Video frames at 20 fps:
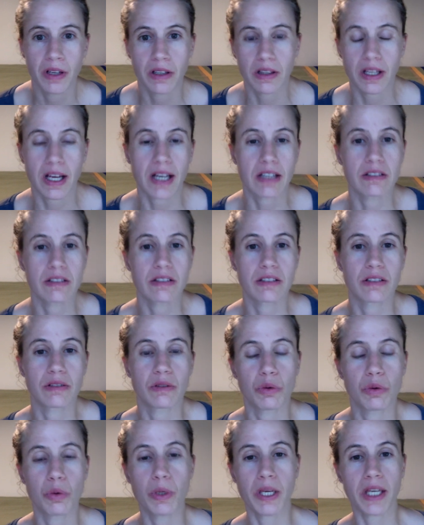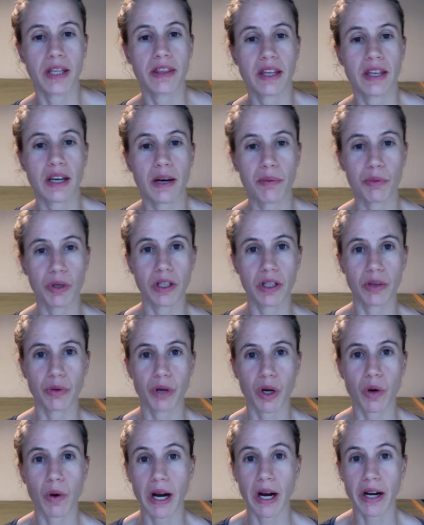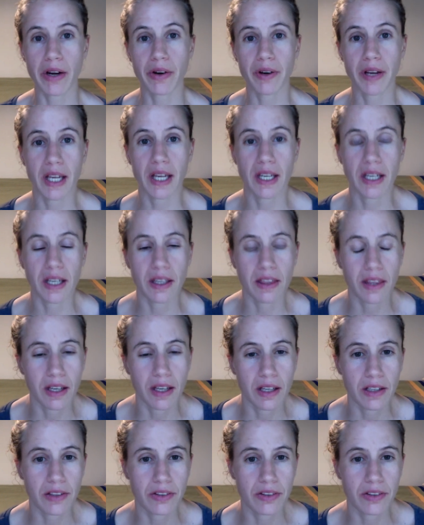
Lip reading: last week that I'm really requiring anything.